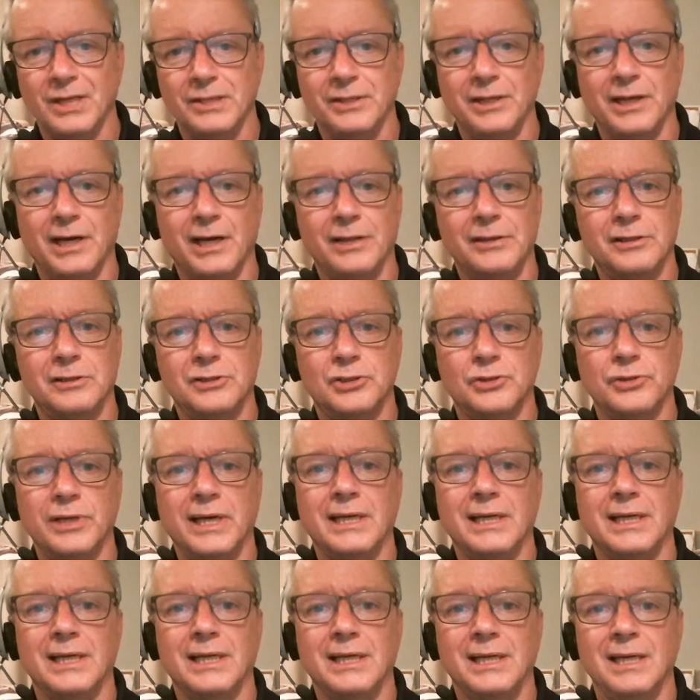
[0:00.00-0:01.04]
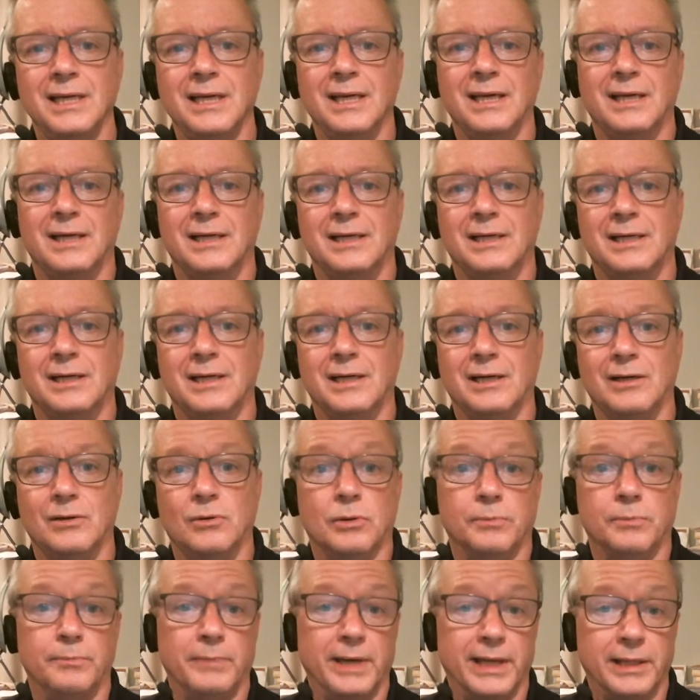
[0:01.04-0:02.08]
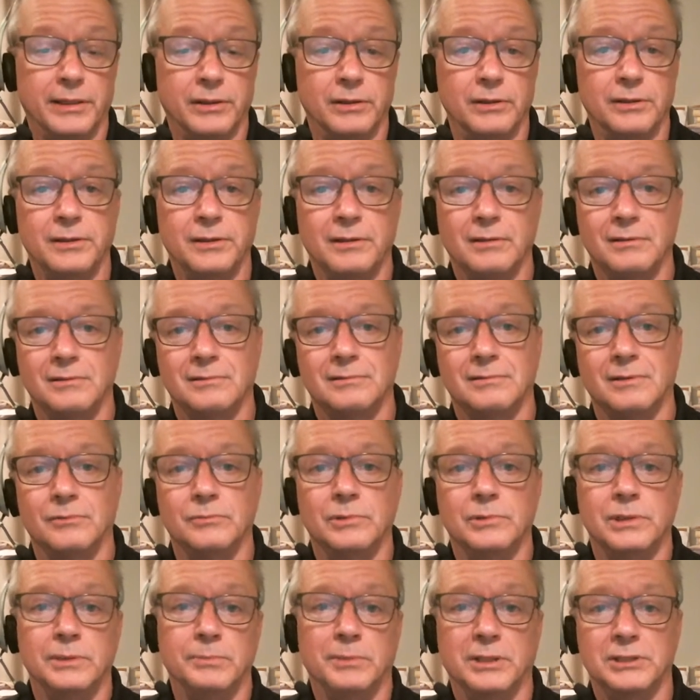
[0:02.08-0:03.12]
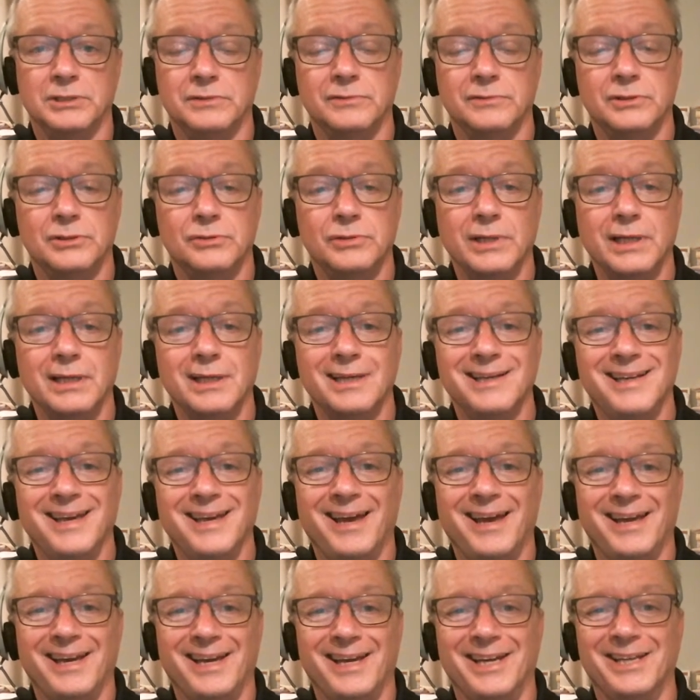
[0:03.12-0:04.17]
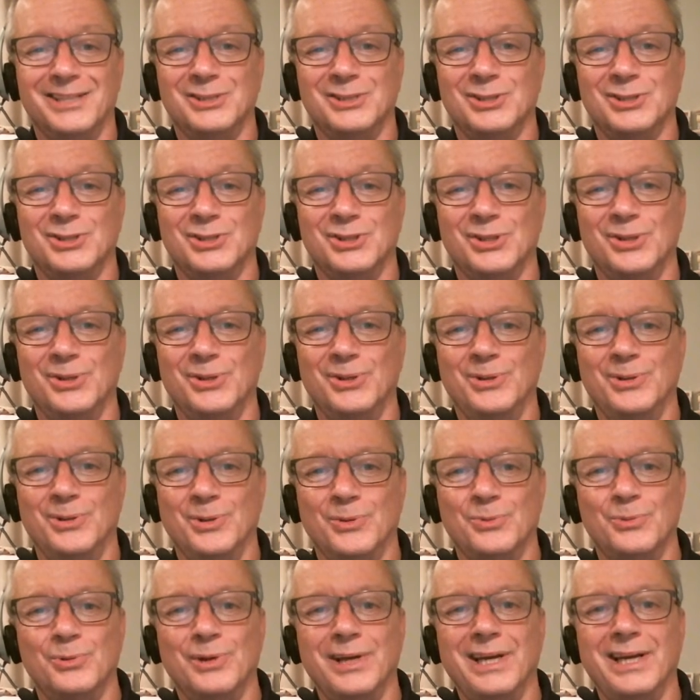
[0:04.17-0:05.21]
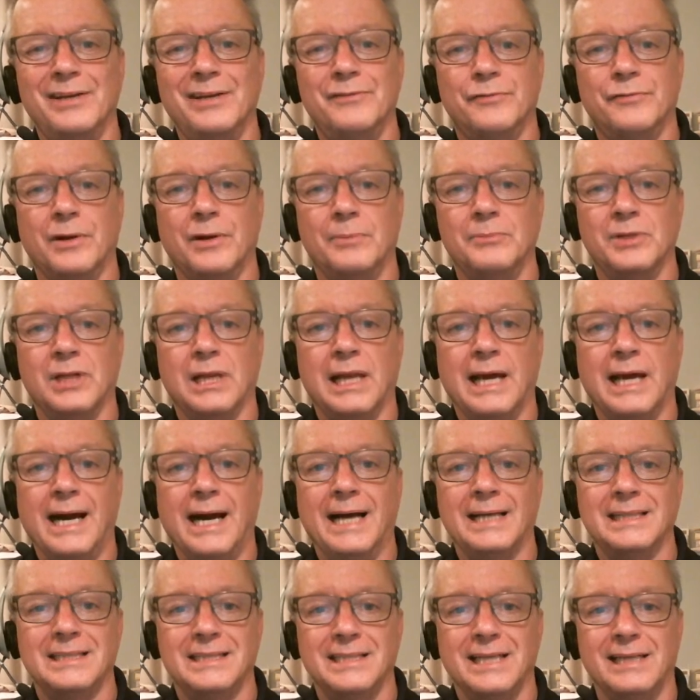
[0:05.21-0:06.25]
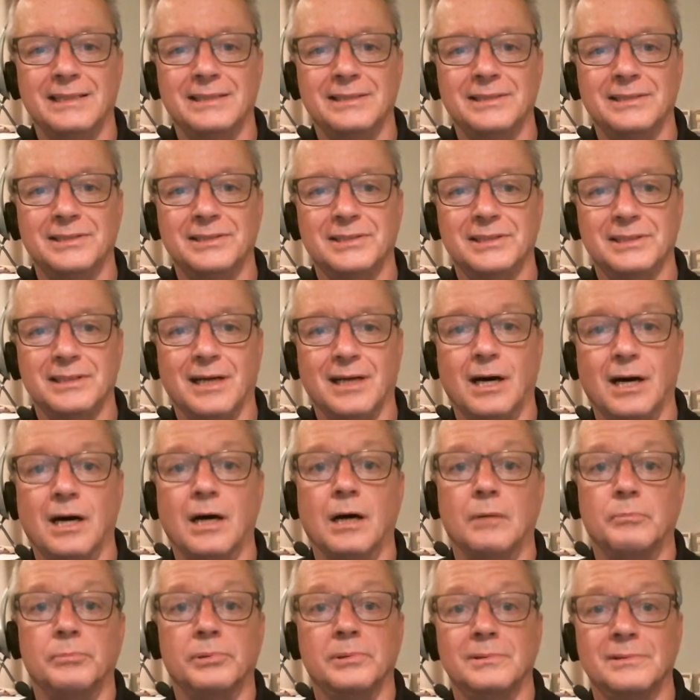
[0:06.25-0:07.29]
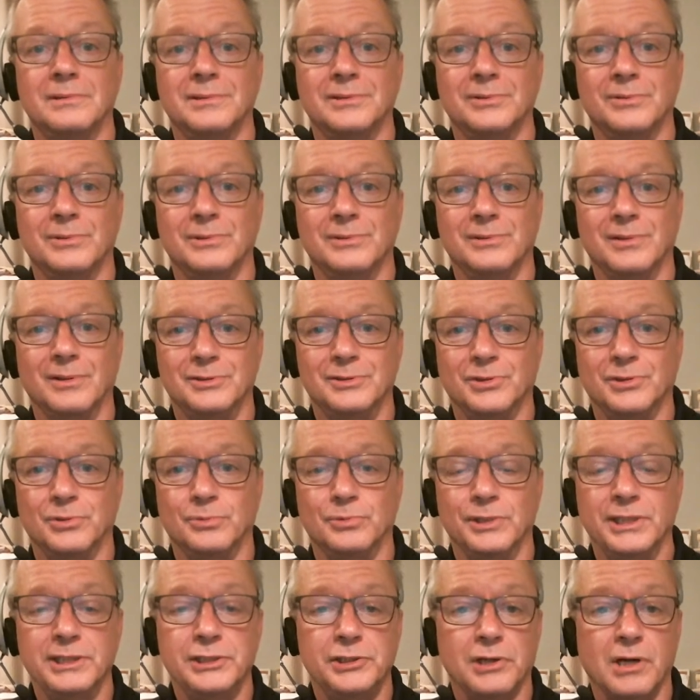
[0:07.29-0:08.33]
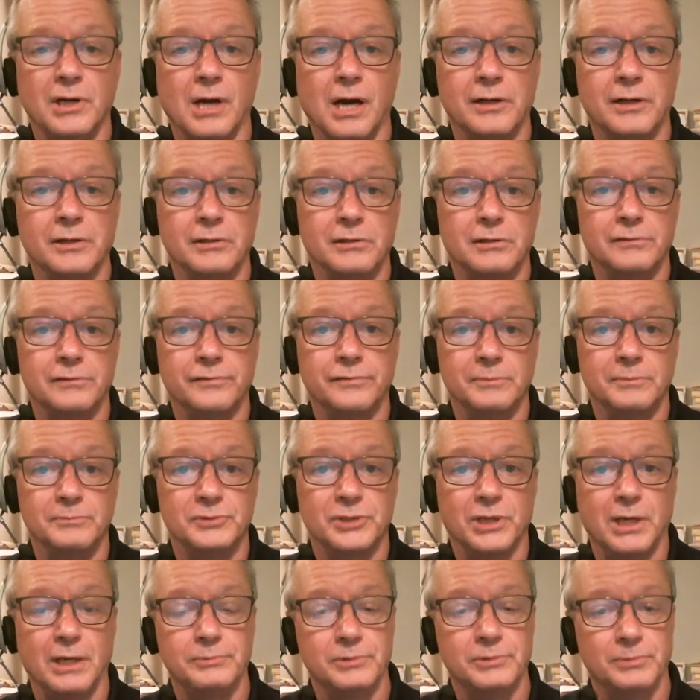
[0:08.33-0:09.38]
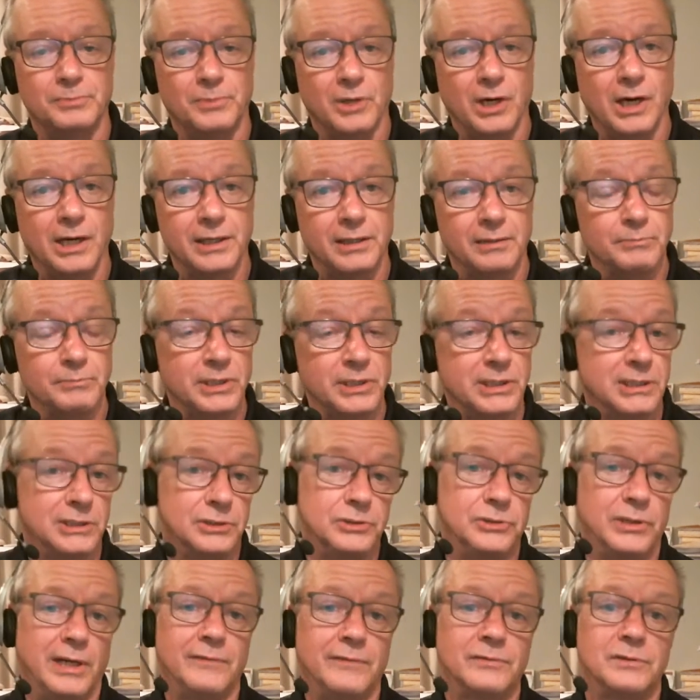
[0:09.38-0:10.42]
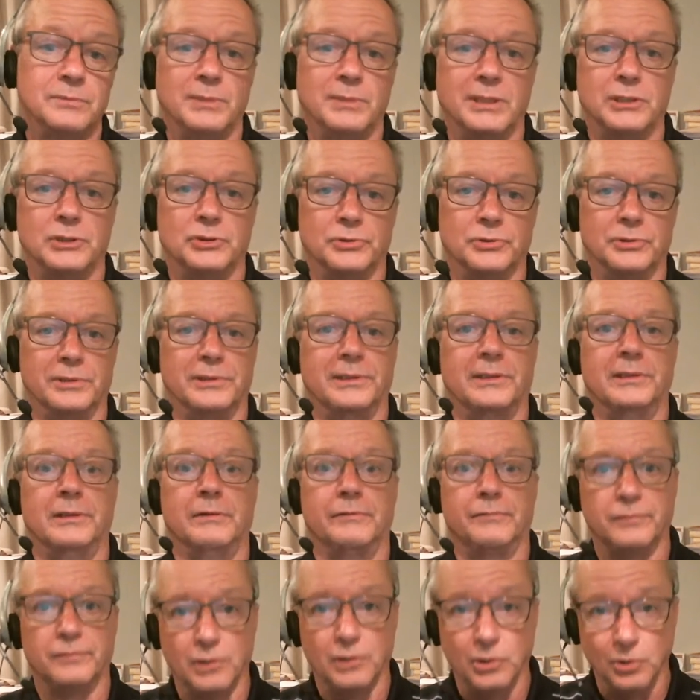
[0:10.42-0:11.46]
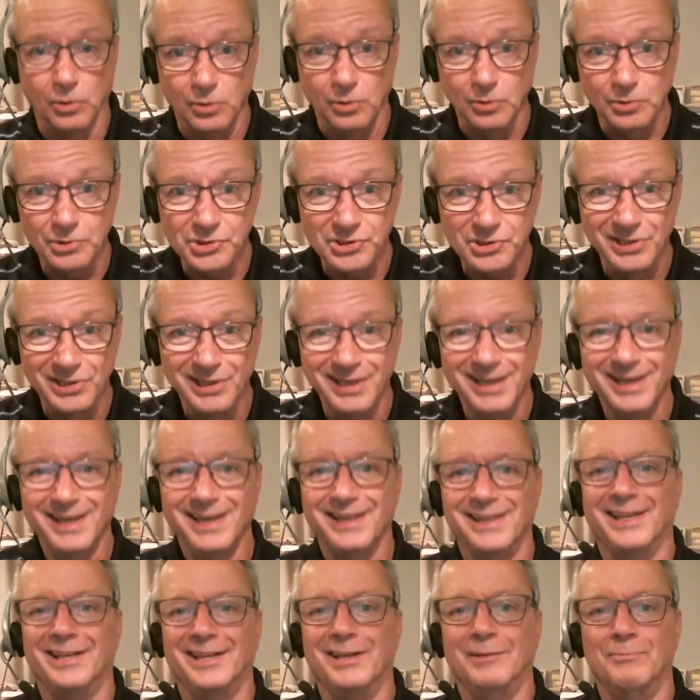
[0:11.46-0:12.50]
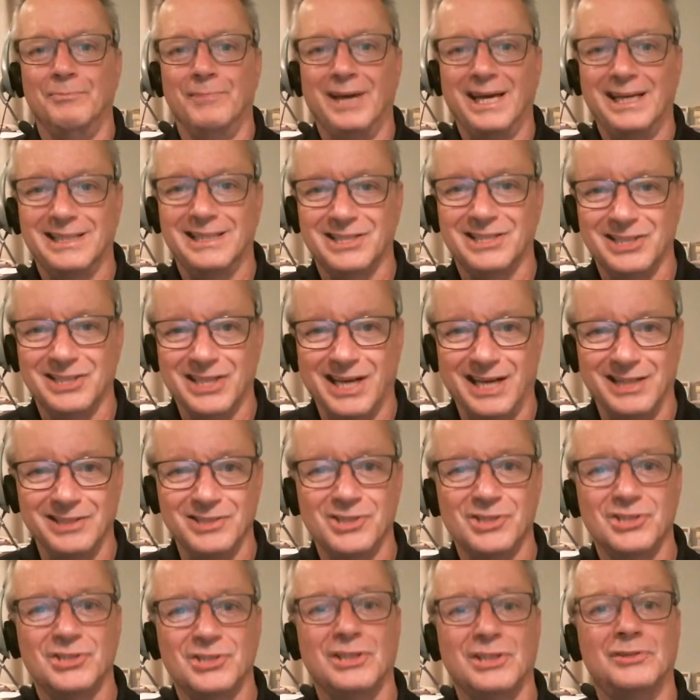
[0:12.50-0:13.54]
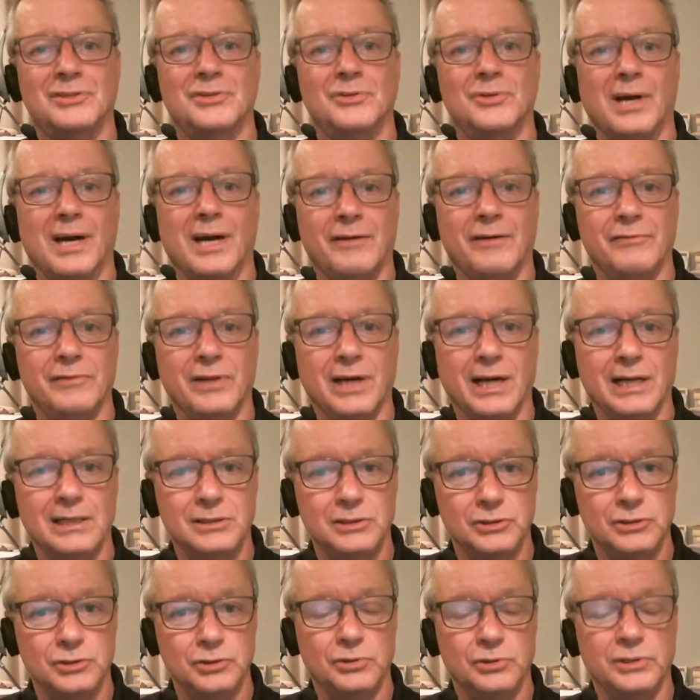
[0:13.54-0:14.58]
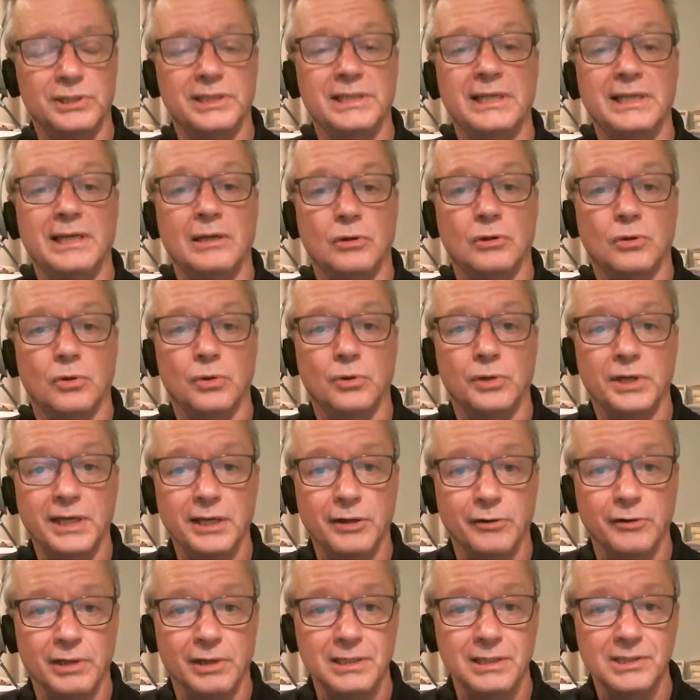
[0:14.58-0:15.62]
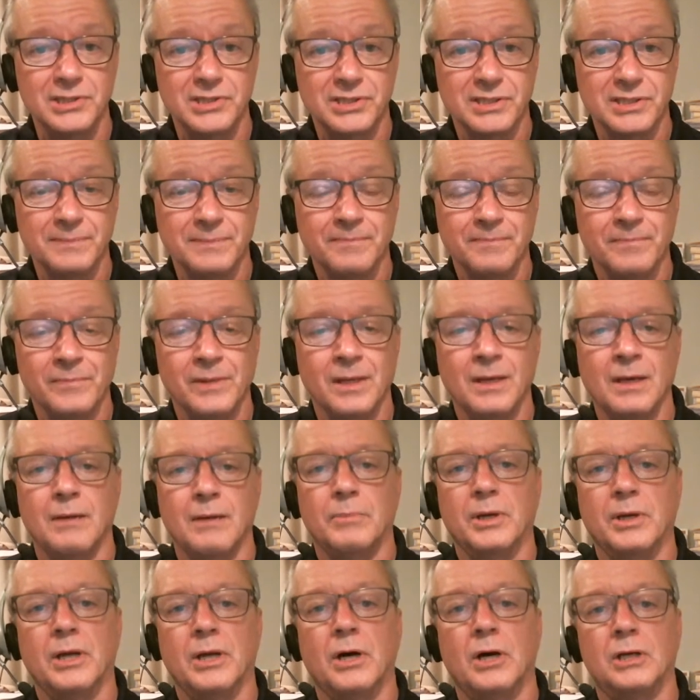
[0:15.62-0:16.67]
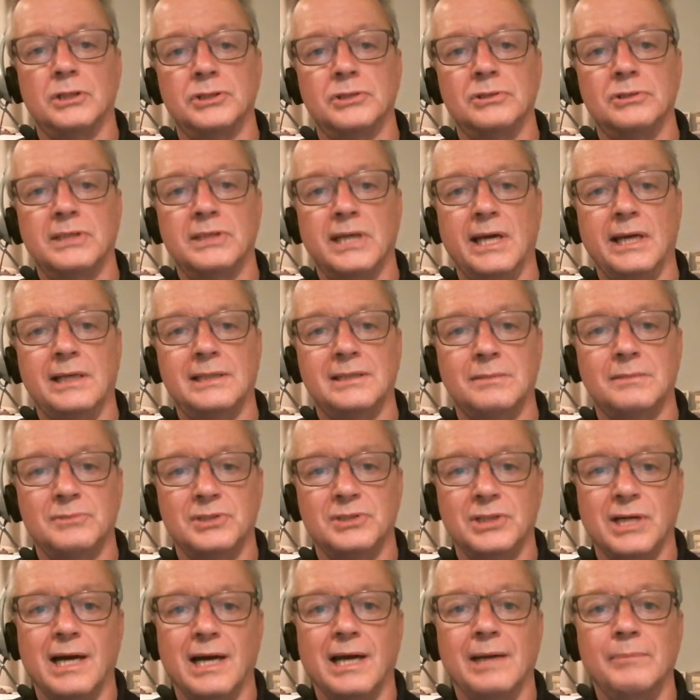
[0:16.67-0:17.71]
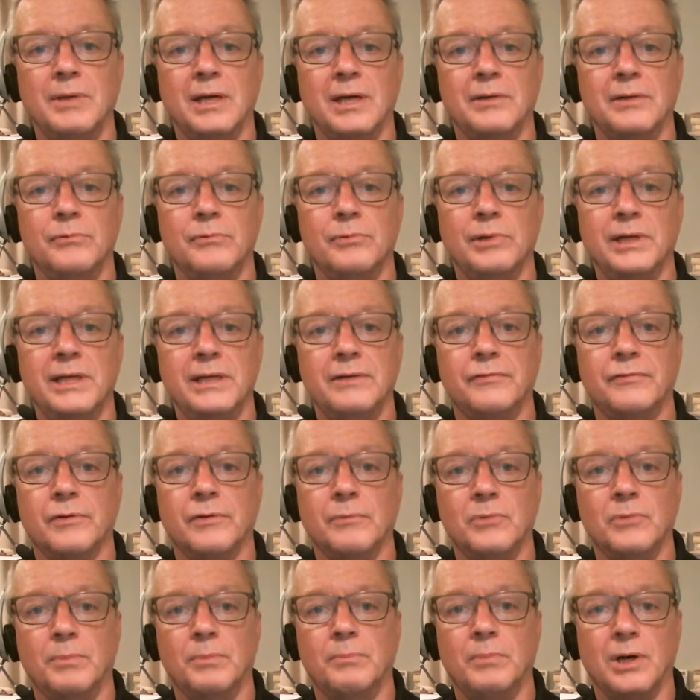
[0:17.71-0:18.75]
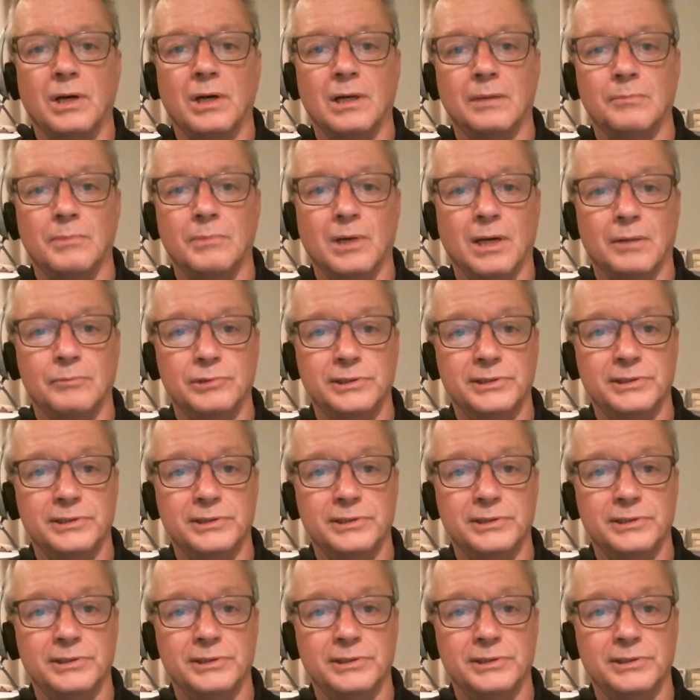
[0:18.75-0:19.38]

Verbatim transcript: The other trick or method, it's not really much of a trick, is to read from the last sentence up. So read your article from top to bottom because you have to make sure that it flows, that it makes sense, that you have that unity and coherence. But also take some time and read from the bottom up.